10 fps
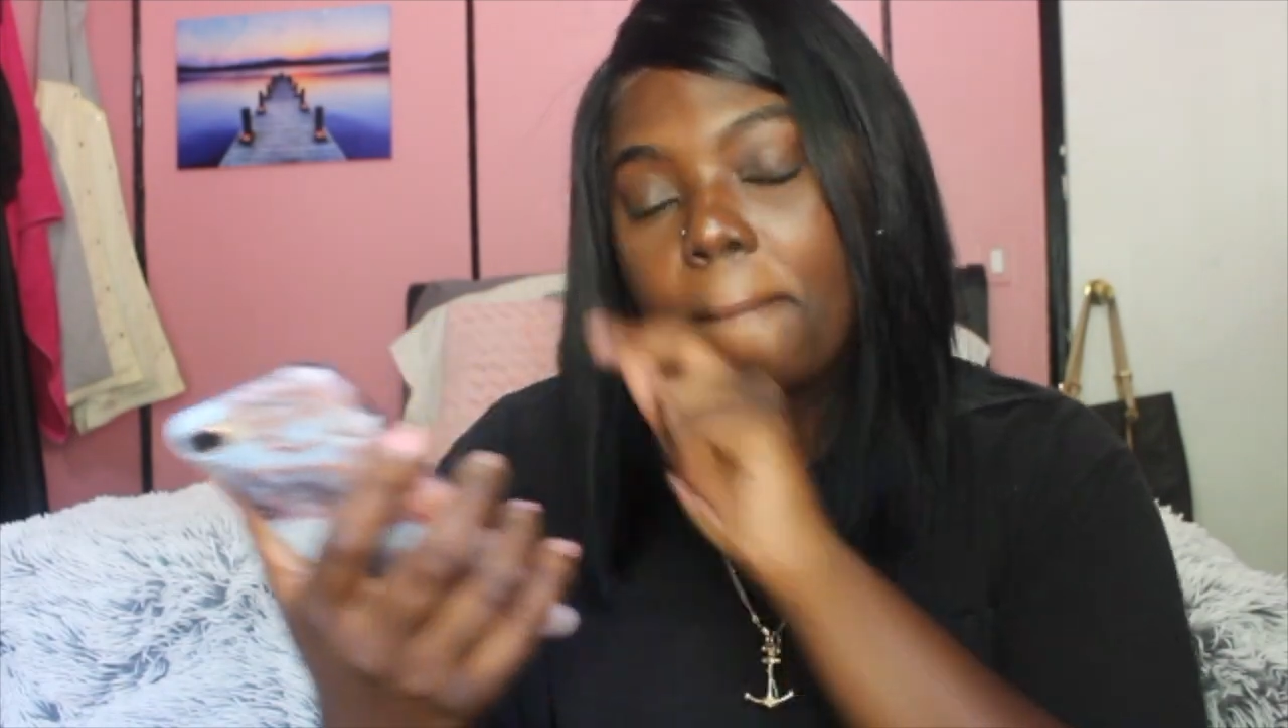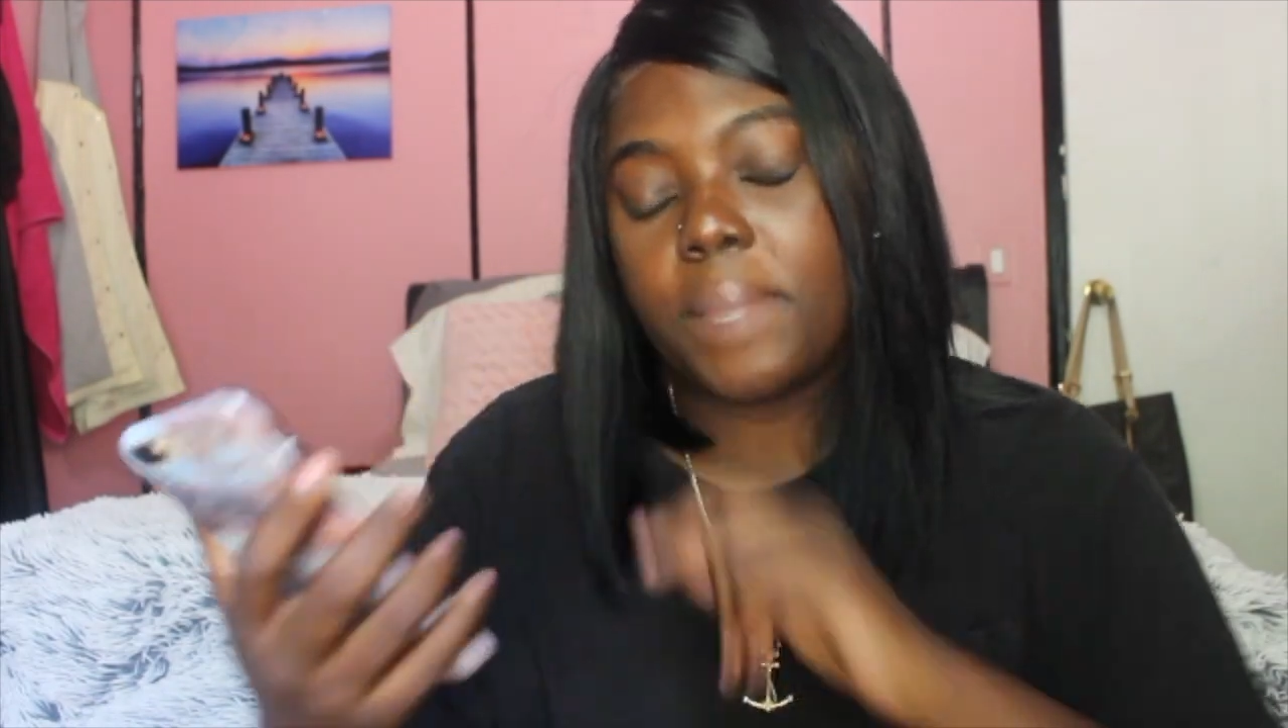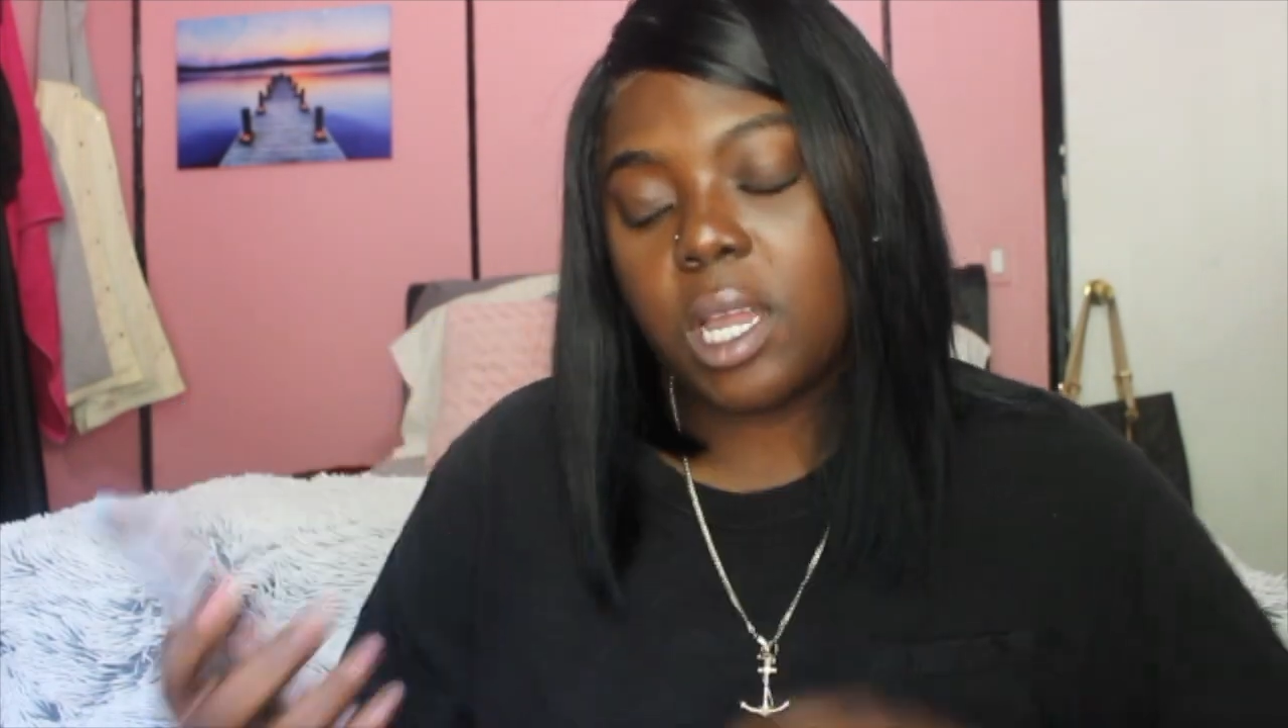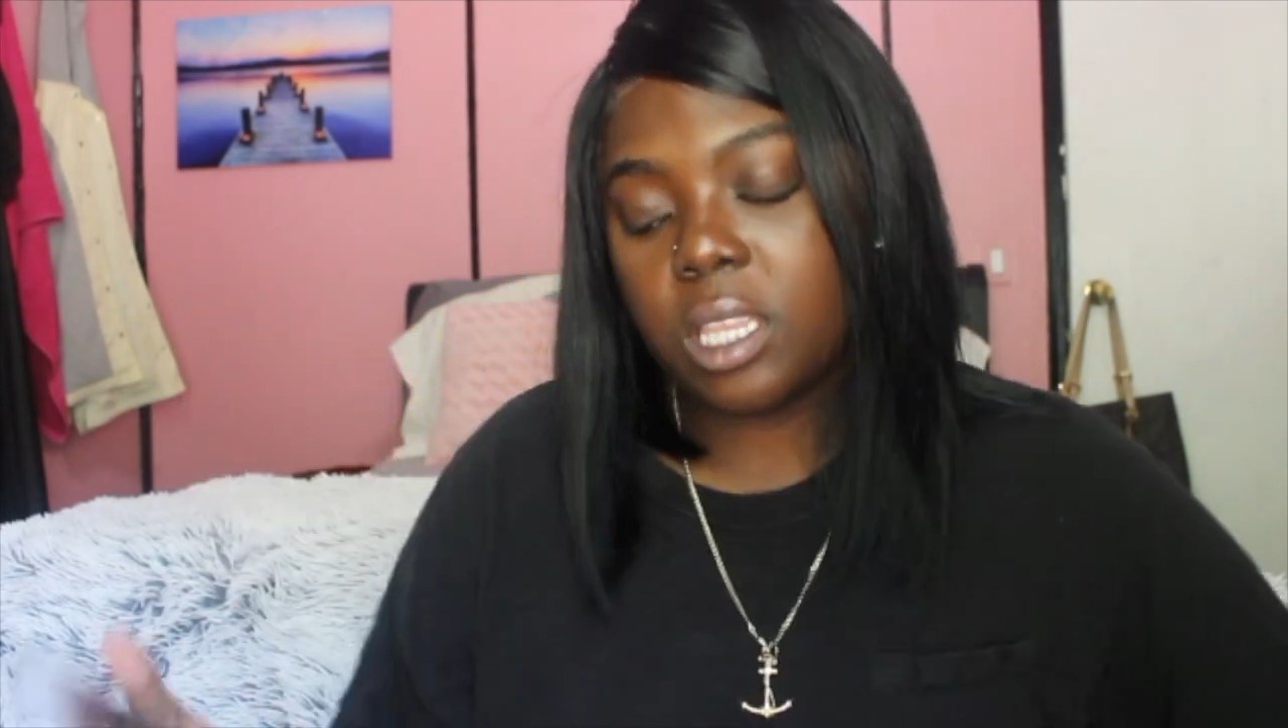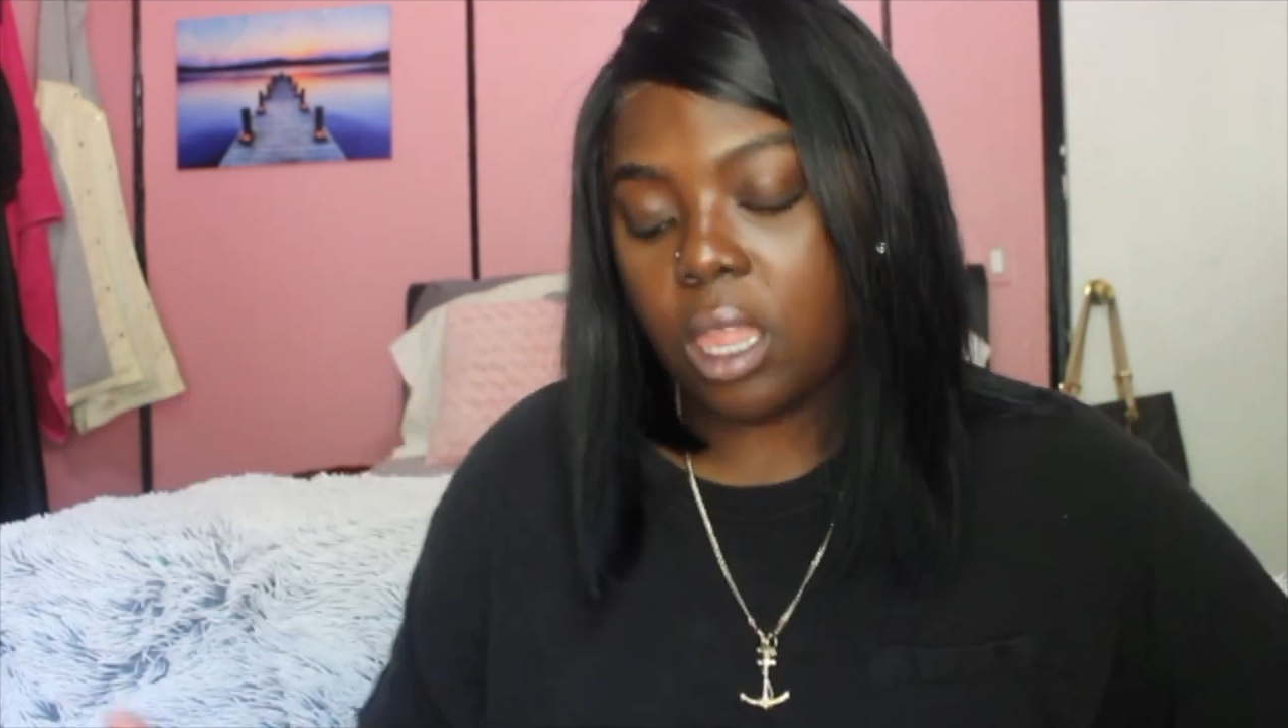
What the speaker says: Be on the